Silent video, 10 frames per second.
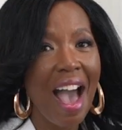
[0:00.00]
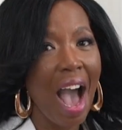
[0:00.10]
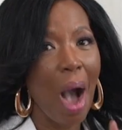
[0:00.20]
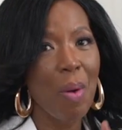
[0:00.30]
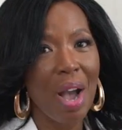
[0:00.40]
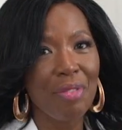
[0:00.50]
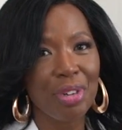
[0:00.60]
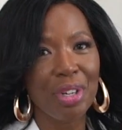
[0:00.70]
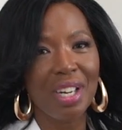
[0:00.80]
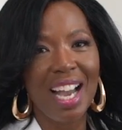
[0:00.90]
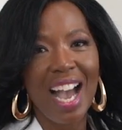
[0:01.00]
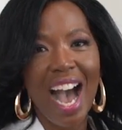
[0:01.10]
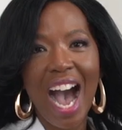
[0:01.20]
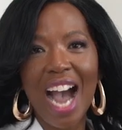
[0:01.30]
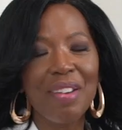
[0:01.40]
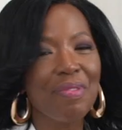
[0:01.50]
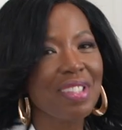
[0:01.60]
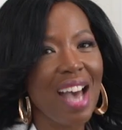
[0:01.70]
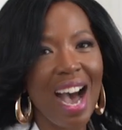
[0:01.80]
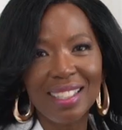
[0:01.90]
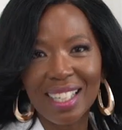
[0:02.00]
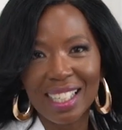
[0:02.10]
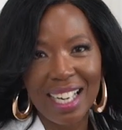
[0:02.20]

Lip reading: However, I have not done